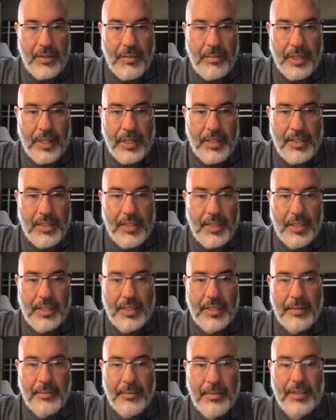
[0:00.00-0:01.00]
We could select
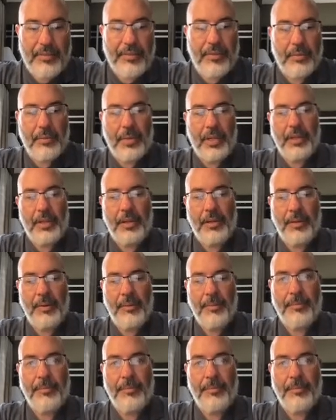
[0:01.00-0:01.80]
something from here.